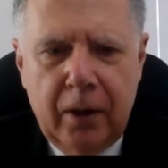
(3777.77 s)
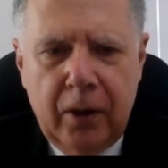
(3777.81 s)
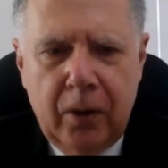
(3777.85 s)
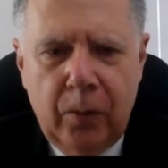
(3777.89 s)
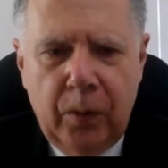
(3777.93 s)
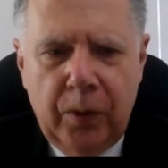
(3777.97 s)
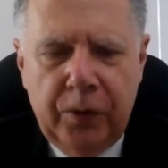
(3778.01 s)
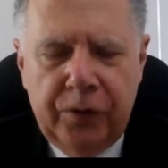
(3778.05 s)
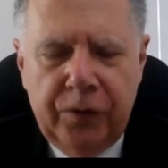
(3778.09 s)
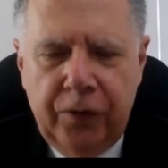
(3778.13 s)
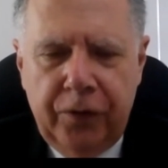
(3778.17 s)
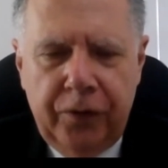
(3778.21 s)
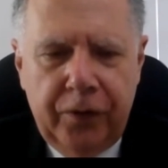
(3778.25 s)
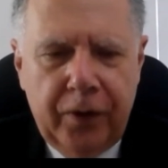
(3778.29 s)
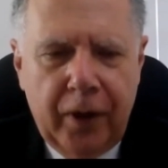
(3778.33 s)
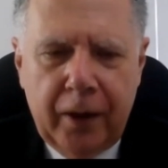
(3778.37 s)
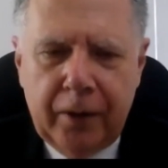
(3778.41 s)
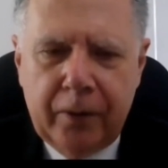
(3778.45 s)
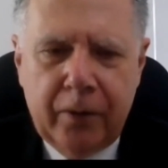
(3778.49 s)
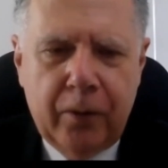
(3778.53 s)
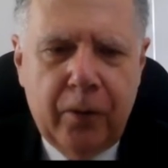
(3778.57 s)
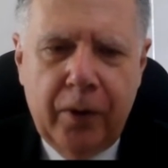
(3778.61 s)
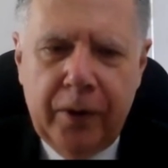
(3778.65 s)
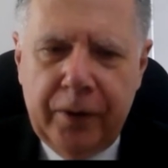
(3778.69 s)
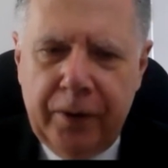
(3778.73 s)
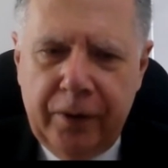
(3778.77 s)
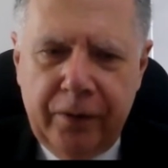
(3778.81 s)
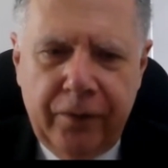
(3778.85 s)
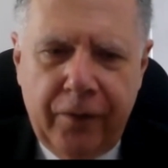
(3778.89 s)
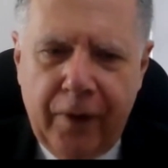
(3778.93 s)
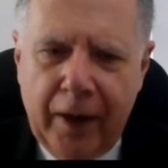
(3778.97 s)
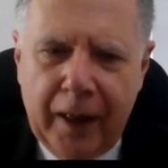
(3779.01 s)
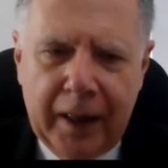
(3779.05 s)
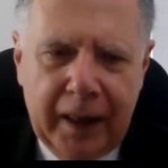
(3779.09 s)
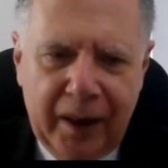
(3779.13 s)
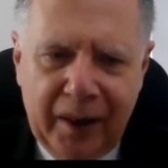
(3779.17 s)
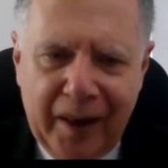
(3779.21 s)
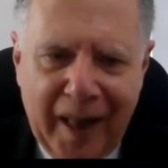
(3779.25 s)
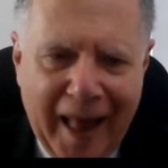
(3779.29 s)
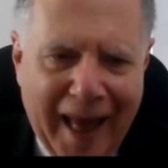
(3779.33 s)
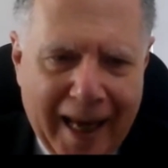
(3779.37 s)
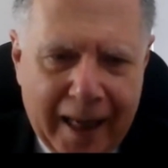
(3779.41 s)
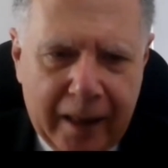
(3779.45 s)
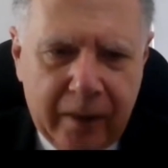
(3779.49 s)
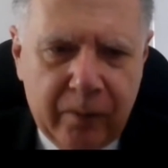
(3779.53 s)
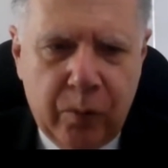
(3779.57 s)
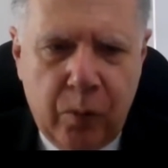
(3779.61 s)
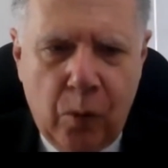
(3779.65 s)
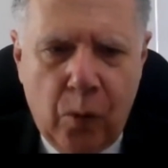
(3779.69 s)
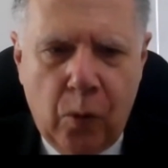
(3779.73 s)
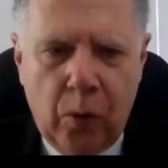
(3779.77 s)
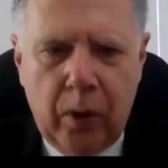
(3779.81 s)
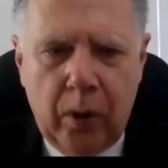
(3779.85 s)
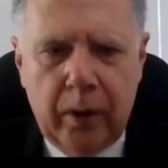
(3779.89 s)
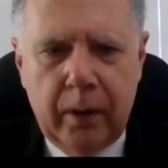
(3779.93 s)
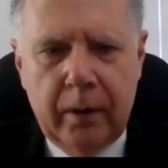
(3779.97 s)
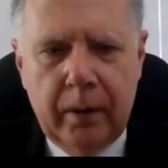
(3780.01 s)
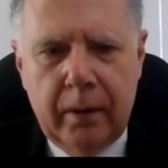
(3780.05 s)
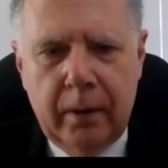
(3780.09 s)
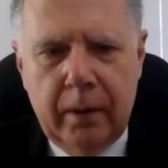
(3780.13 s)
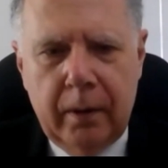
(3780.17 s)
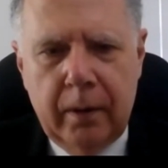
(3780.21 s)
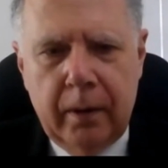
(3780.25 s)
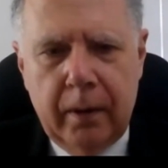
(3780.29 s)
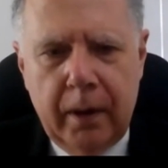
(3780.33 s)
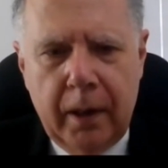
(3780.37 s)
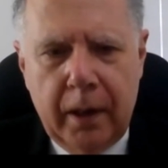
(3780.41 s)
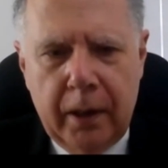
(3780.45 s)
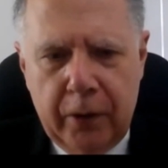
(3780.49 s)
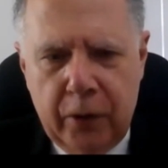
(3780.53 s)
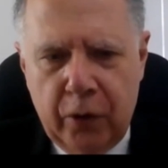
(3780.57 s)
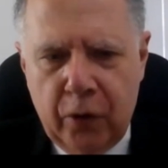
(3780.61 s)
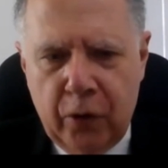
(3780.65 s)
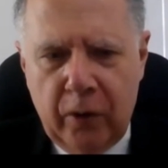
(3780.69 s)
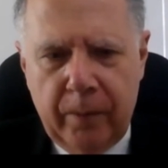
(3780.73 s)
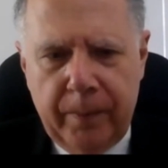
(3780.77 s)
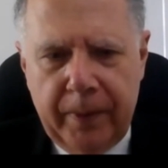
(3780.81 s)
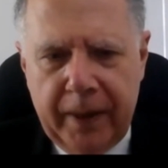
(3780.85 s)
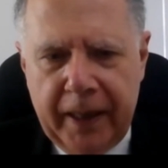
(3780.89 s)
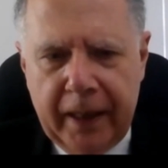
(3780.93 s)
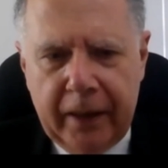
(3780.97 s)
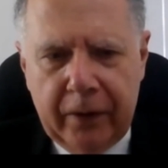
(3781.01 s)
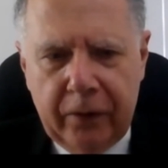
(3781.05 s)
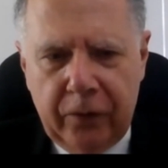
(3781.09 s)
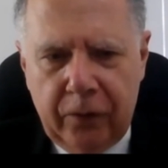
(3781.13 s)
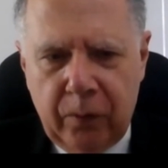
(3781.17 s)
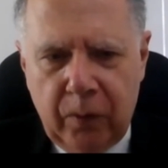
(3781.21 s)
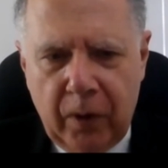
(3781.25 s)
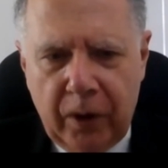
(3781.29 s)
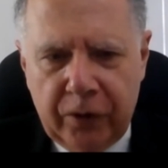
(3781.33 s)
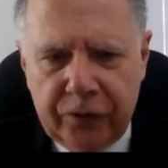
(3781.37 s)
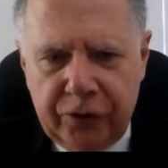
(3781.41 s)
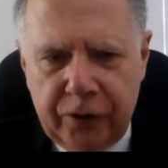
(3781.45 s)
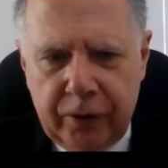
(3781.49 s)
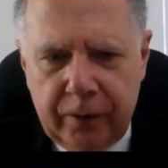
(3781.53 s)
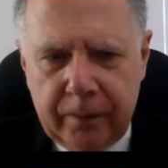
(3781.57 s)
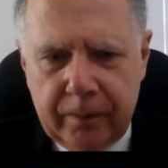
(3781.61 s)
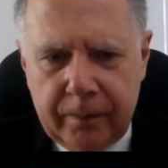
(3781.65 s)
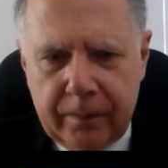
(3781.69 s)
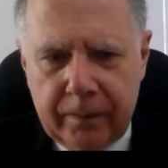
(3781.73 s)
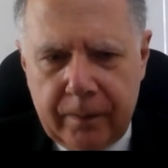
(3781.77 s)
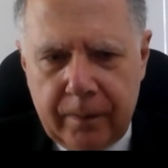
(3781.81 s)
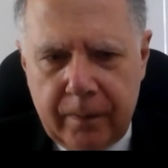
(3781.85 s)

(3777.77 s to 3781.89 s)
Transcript: which is not going to fight a land war in Europe against Russia,